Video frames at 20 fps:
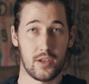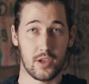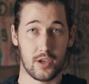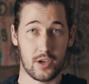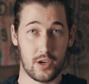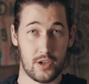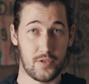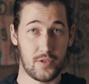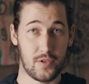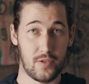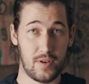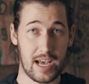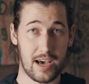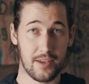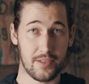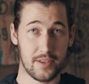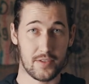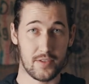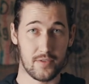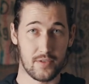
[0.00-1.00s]
Good, so
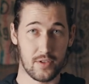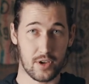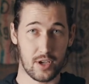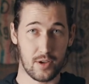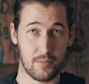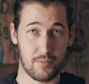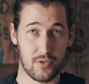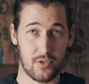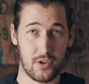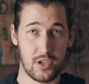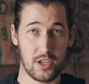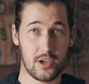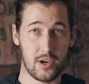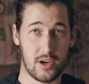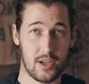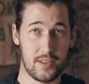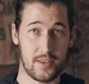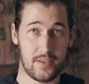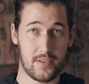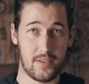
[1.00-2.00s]
now this is looking pretty
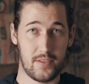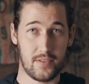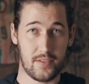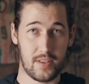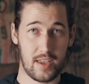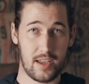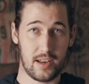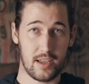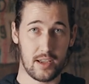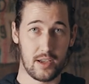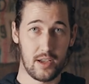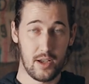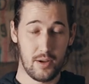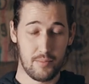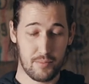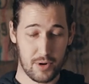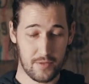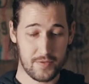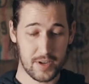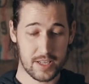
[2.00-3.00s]
good. This is standing
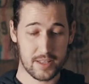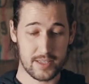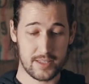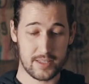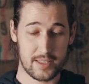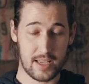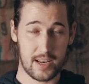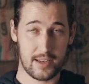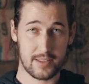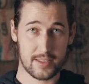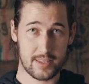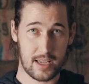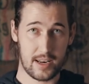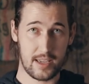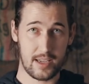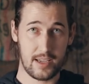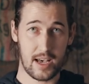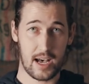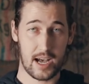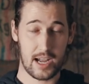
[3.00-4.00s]
perfectly
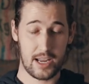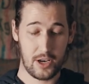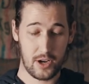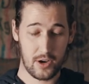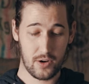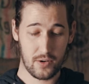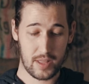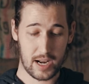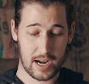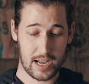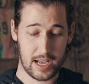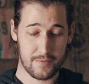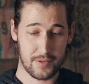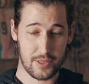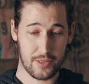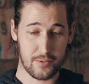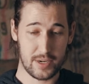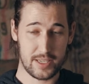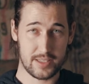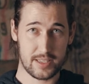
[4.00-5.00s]
steady. I know that I have a
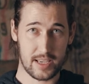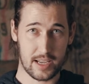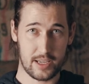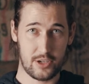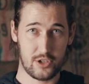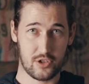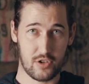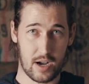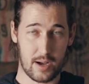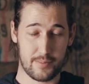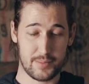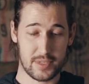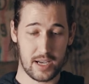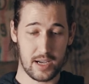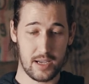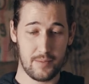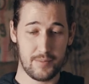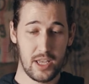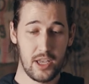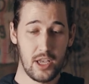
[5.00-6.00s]
3-second drop
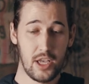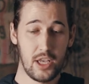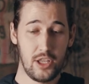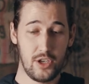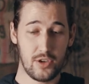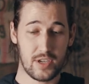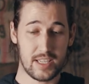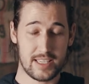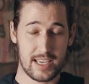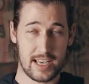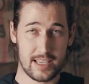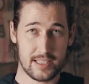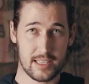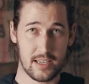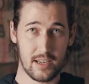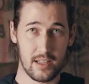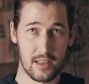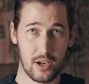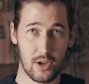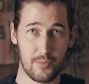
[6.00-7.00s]
time. You can test
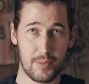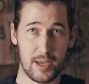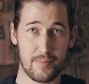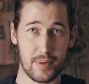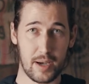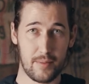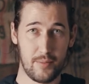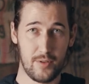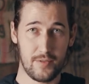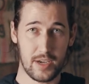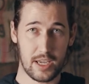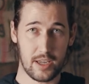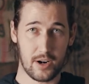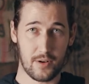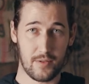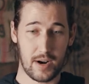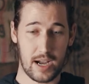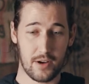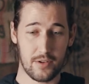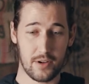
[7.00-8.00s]
it a little bit by moving it
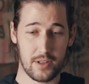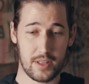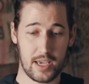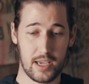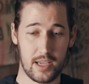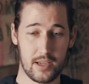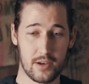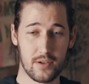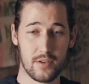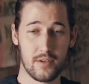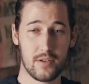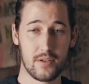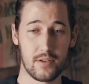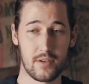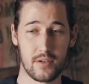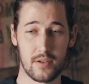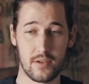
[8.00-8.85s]
around on the handle,